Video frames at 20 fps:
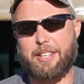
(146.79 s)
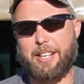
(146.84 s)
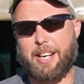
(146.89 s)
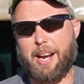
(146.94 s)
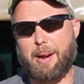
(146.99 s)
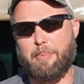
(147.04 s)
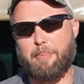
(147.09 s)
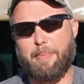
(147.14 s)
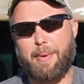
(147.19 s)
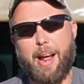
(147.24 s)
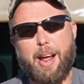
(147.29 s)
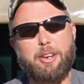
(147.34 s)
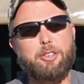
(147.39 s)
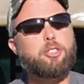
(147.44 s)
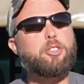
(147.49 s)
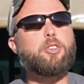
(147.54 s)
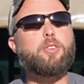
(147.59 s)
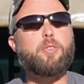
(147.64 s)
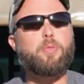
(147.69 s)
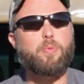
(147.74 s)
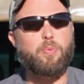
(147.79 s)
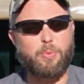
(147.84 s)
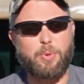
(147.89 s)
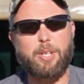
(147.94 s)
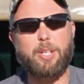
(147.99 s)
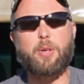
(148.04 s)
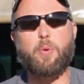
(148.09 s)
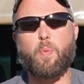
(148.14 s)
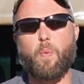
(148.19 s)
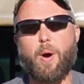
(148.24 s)
and I'm not sure
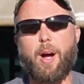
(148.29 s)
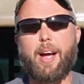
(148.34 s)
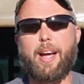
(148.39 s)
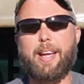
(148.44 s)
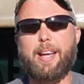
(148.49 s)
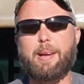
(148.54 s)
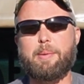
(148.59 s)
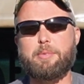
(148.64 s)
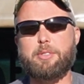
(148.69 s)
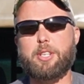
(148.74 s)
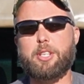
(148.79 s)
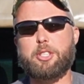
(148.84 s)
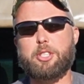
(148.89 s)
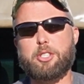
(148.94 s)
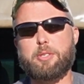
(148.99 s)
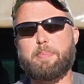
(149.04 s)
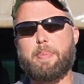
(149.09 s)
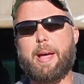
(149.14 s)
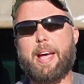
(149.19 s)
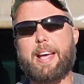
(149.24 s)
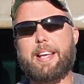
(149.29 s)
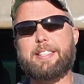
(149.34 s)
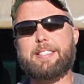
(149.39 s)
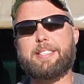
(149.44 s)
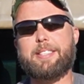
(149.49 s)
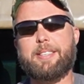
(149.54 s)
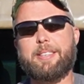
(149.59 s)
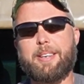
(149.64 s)
really why I'm such a spaz.